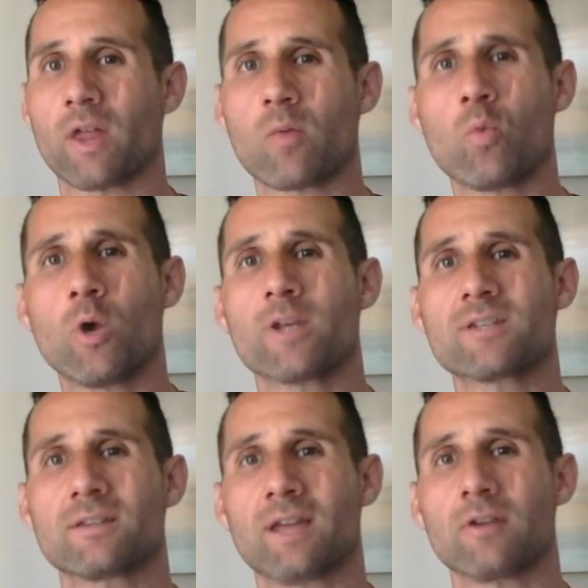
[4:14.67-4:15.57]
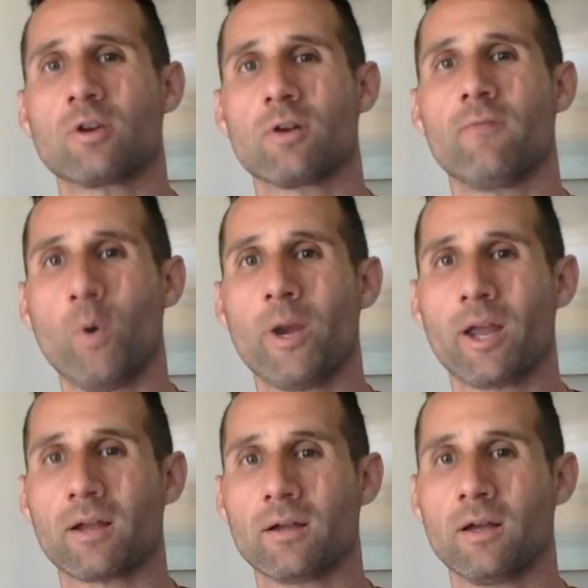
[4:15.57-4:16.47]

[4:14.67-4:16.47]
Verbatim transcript: Like what is it that you're avoiding?